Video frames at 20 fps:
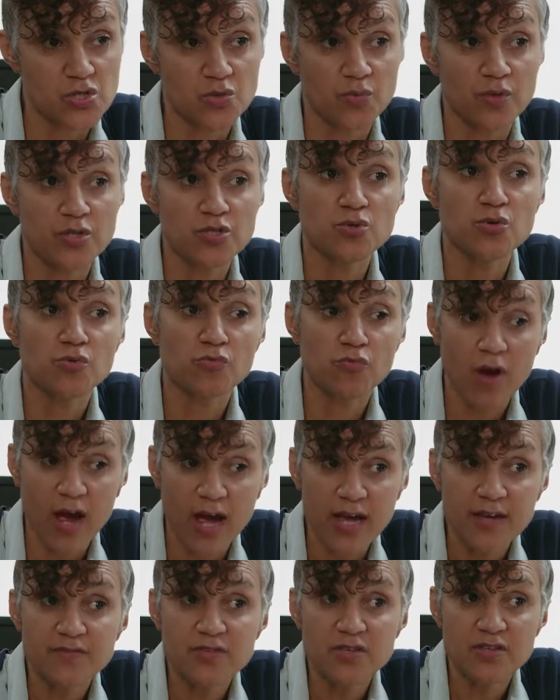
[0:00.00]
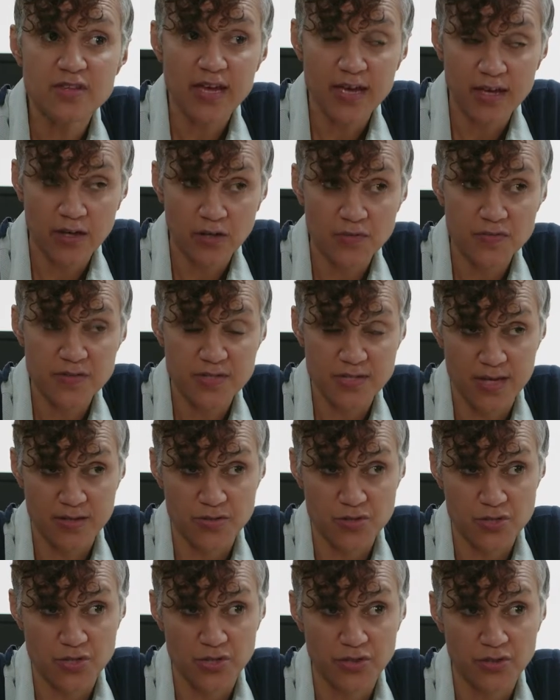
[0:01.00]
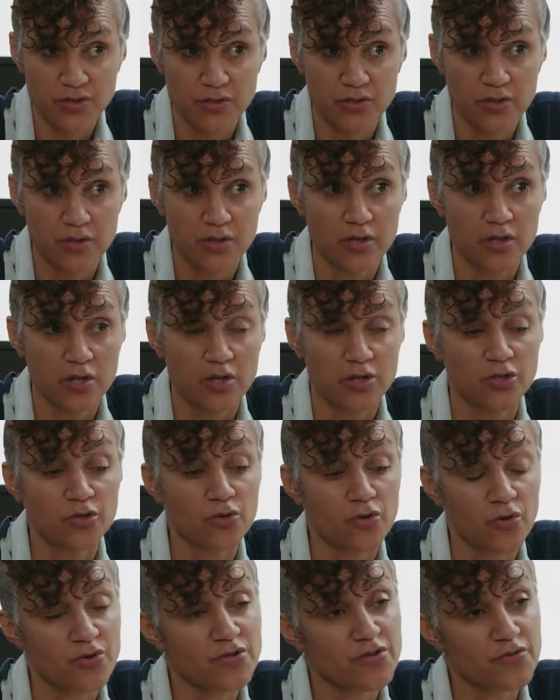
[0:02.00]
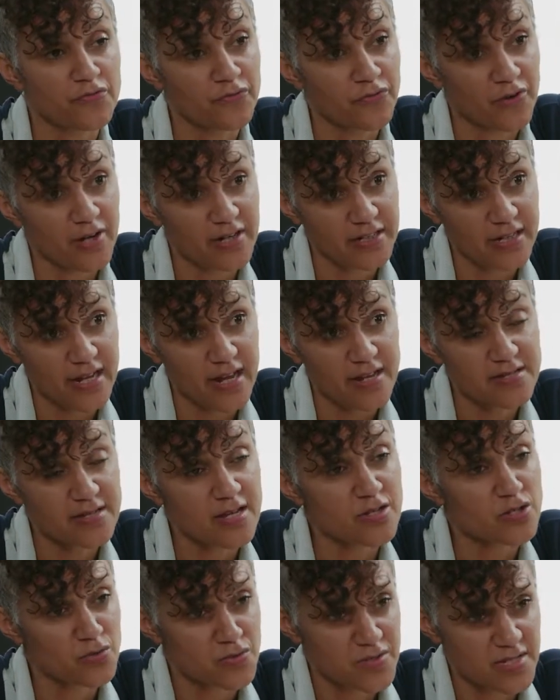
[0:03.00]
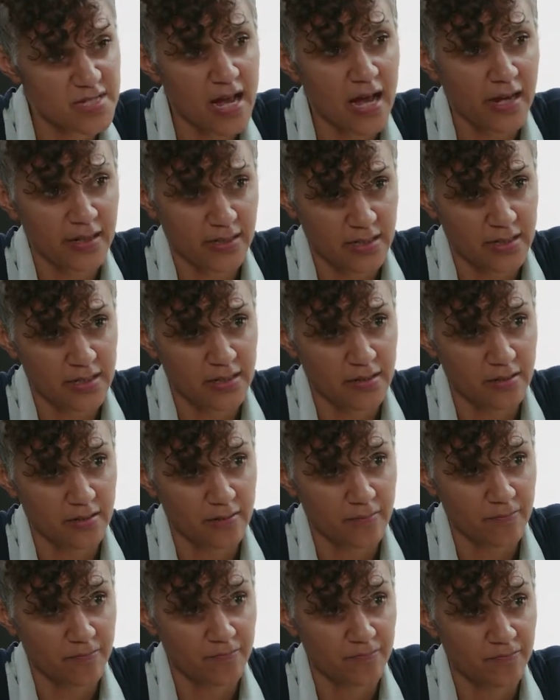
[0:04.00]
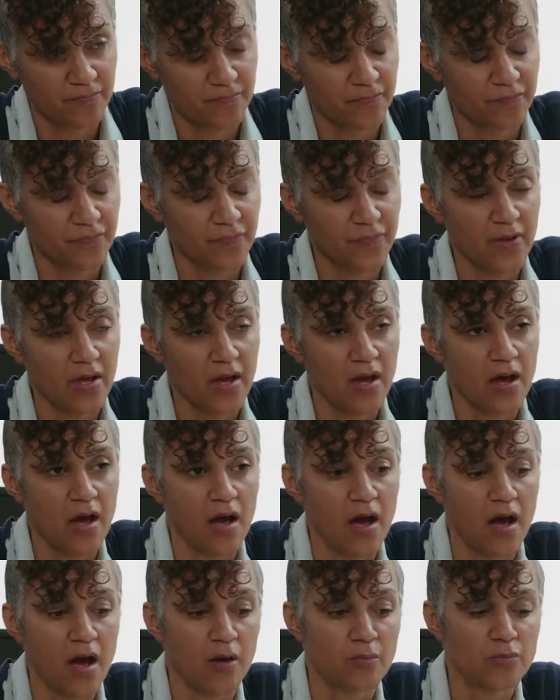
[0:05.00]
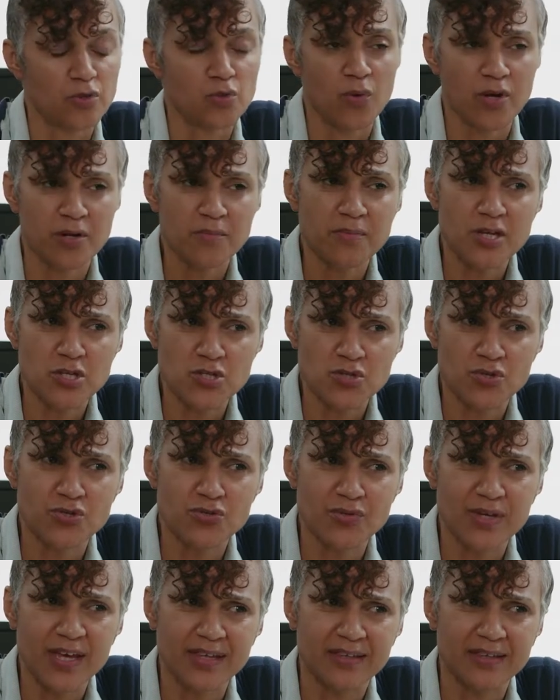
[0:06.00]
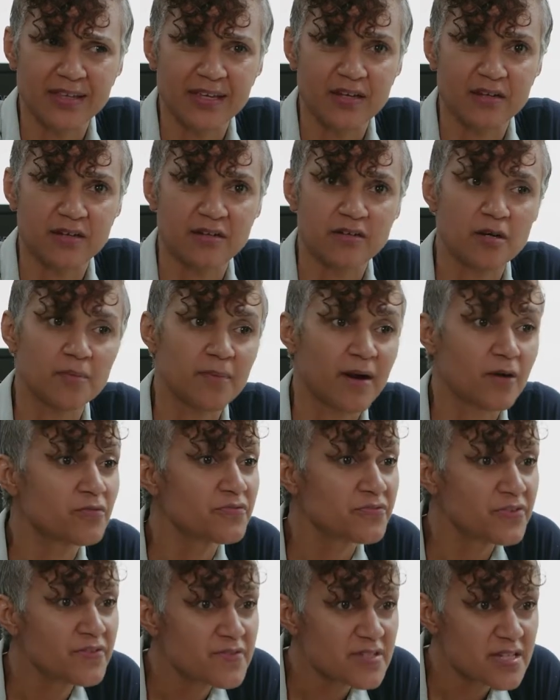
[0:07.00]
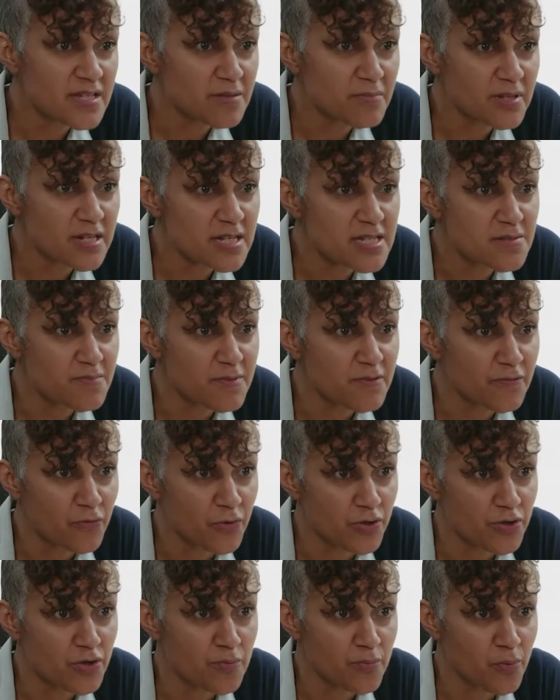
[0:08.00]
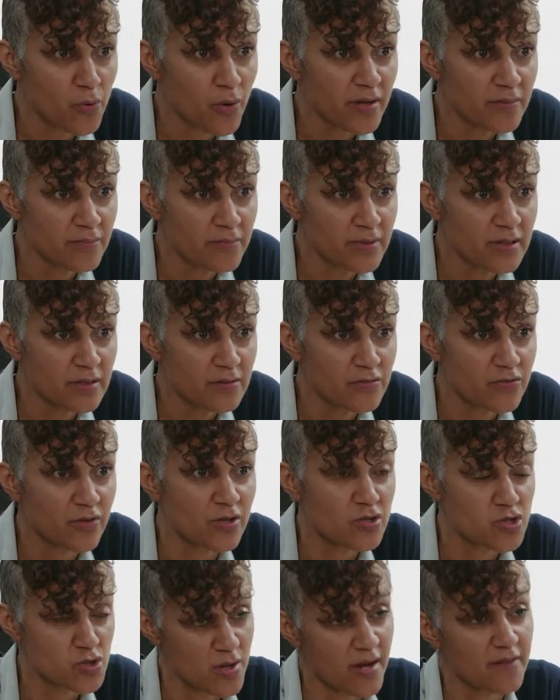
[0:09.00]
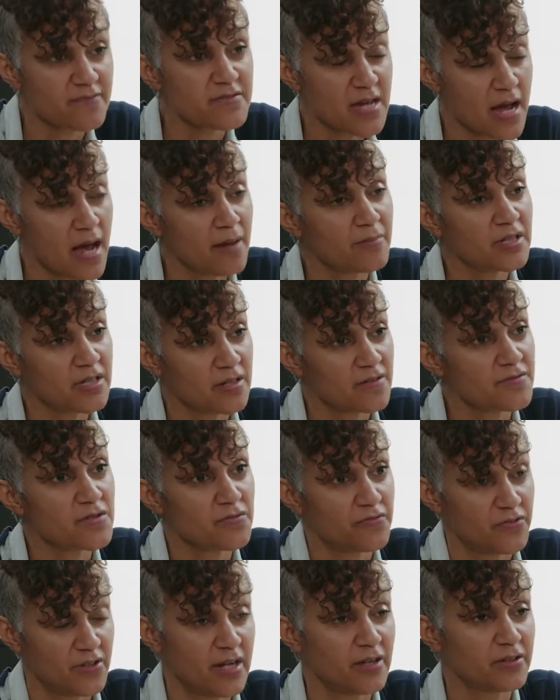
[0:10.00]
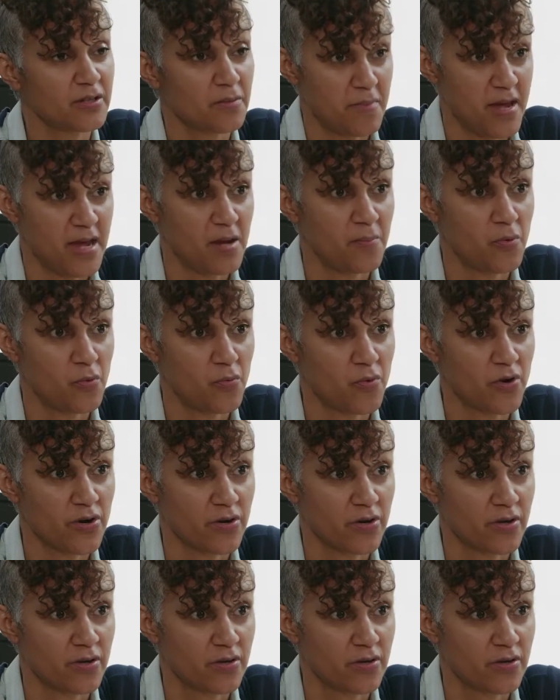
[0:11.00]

So when you arrive to the health center, you go to the front desk and you'll sign in. You want to make sure you get there about 15 minutes before your appointment so that you have time enough to fill out the paperwork.